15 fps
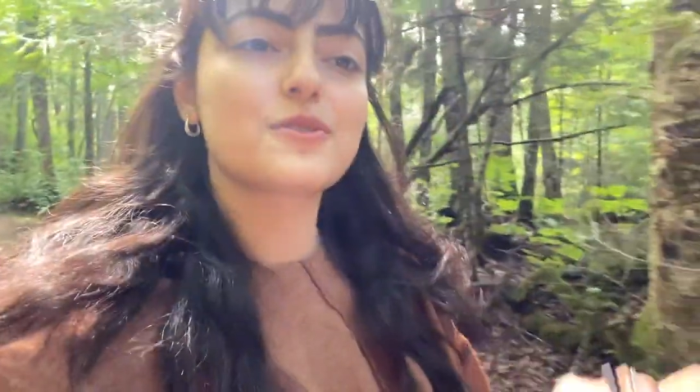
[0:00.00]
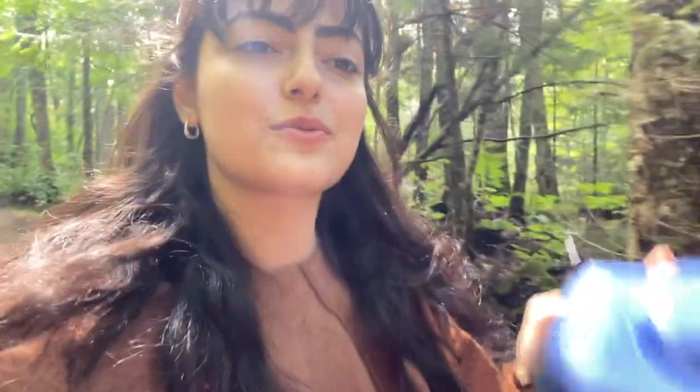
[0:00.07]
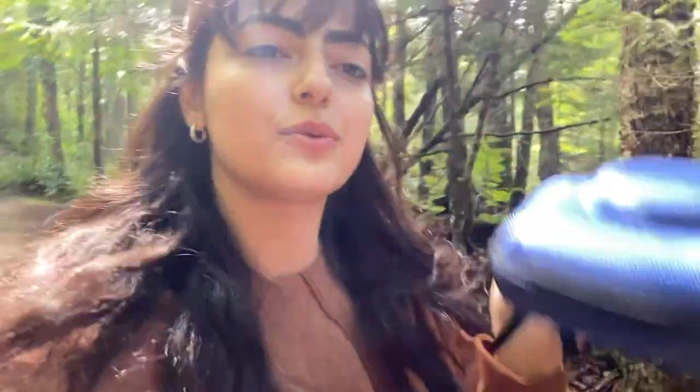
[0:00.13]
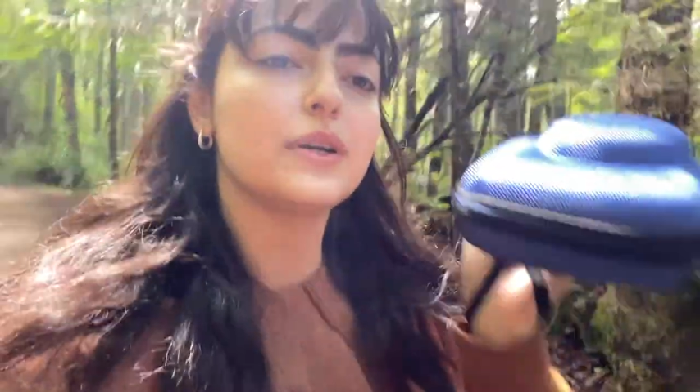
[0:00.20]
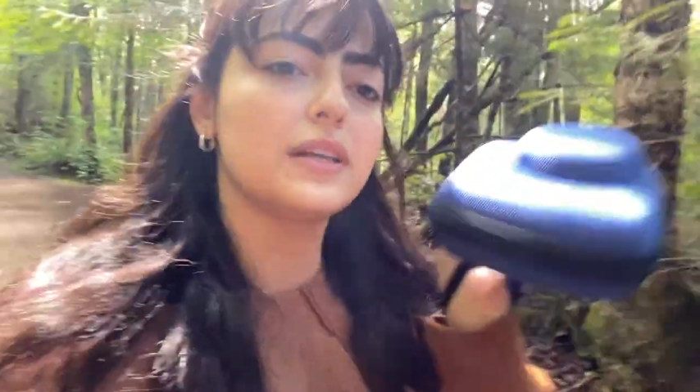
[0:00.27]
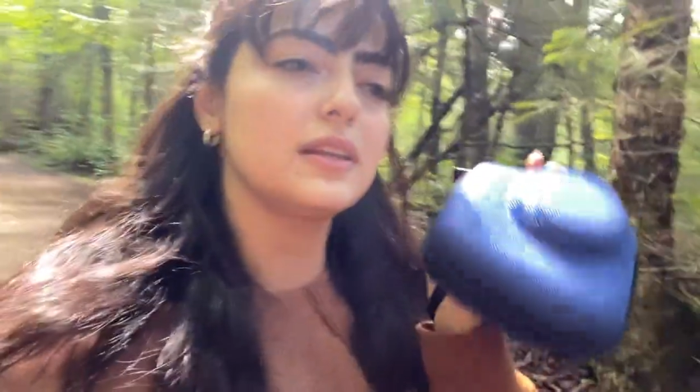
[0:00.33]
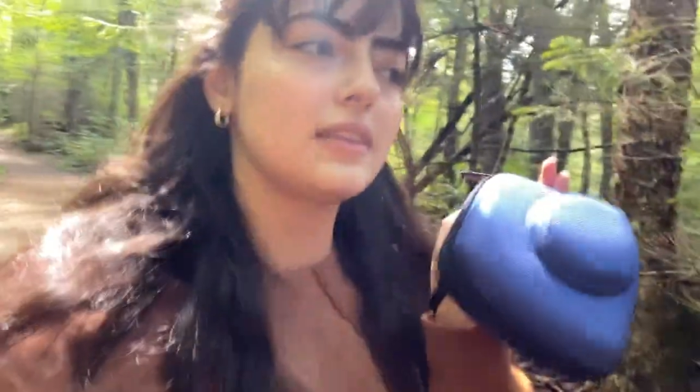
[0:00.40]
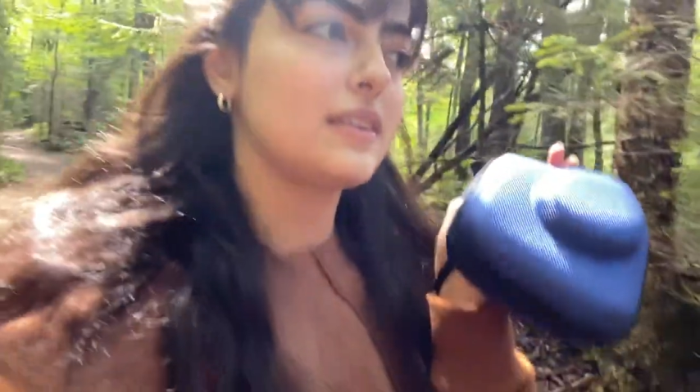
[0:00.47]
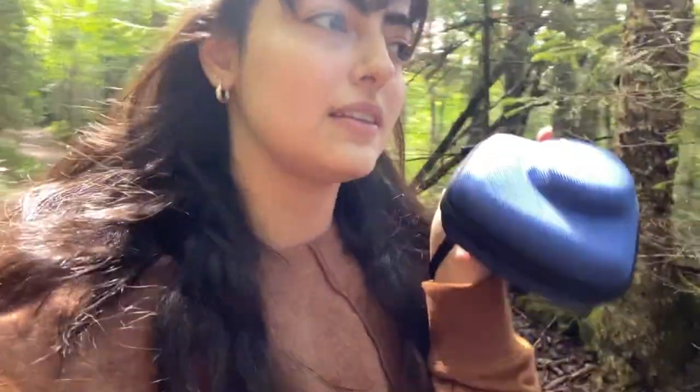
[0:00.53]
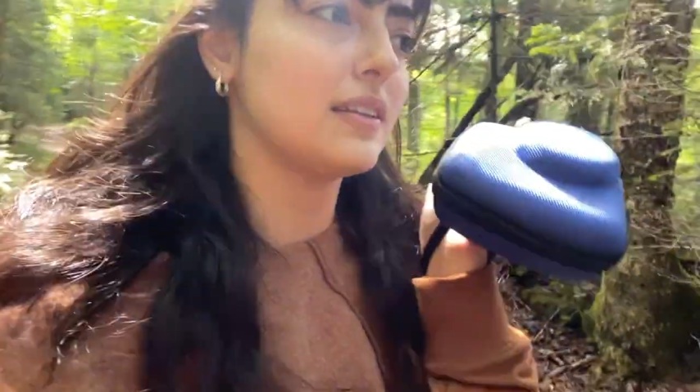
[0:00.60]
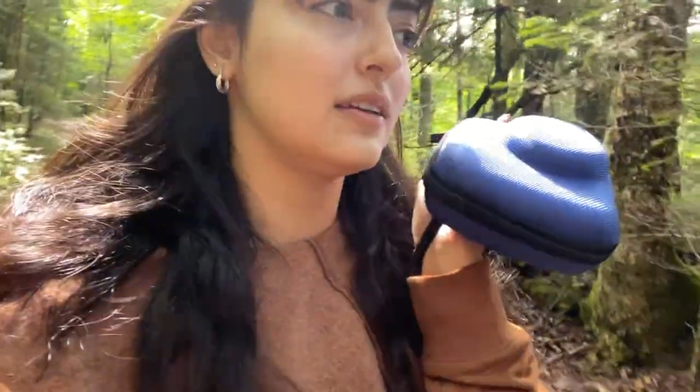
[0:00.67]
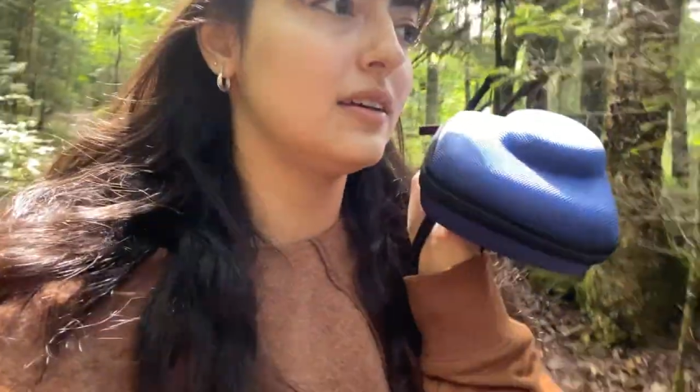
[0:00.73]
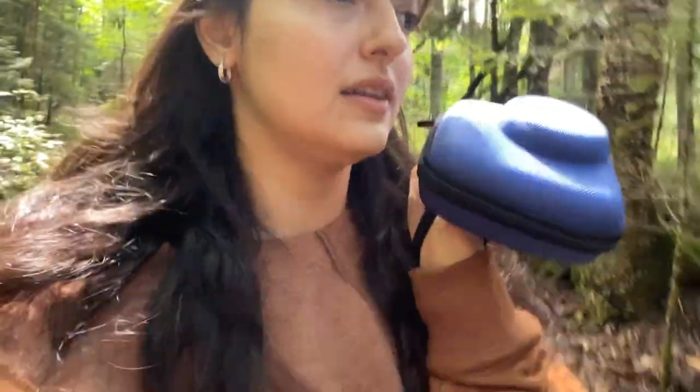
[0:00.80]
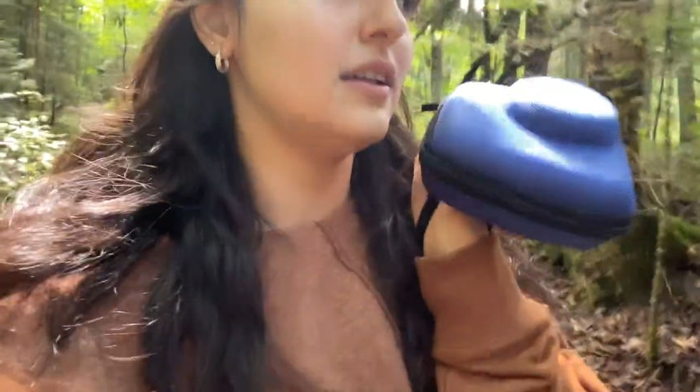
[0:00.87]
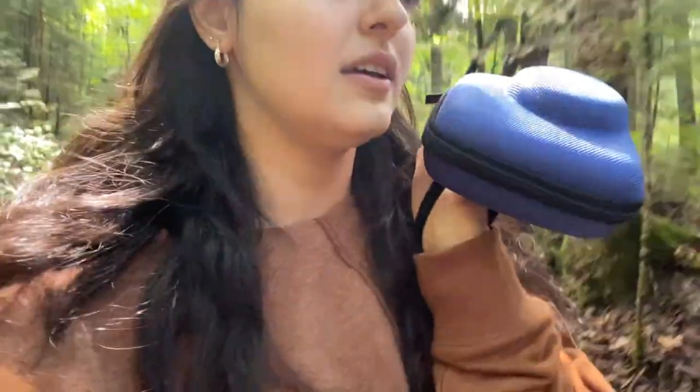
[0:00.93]
with
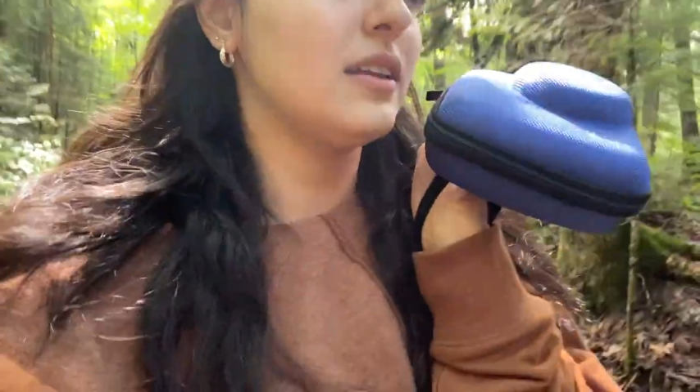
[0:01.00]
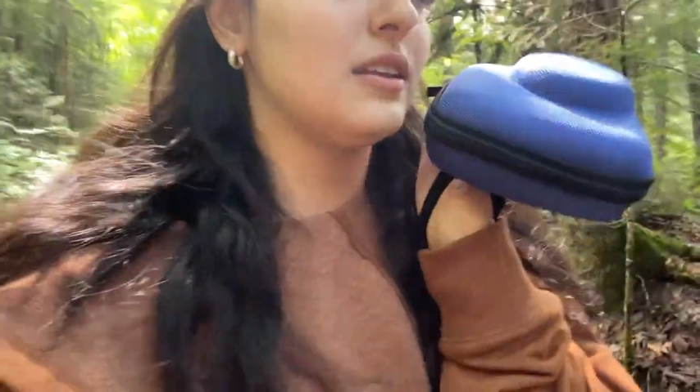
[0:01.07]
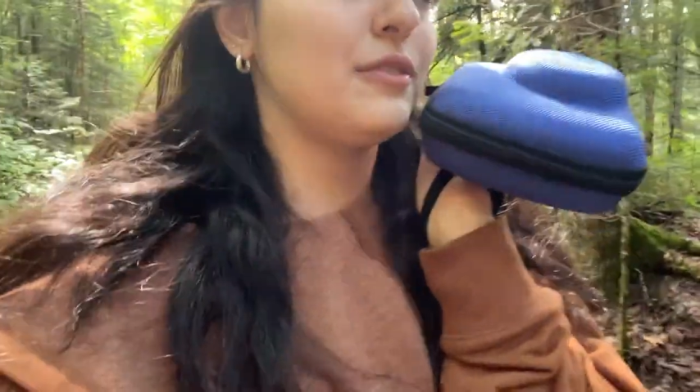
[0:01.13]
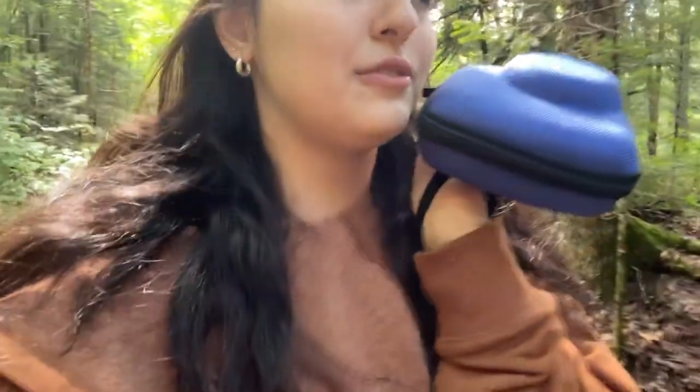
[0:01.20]
the